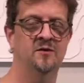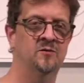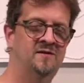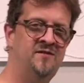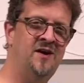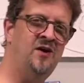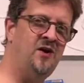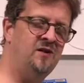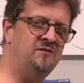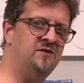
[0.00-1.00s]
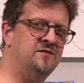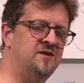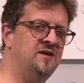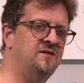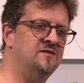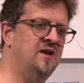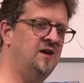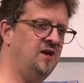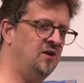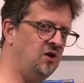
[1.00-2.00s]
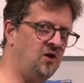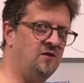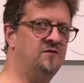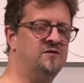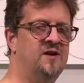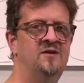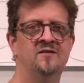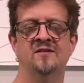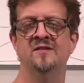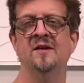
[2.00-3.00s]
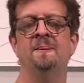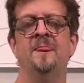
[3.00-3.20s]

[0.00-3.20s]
You're going to find all of those things in all of those cases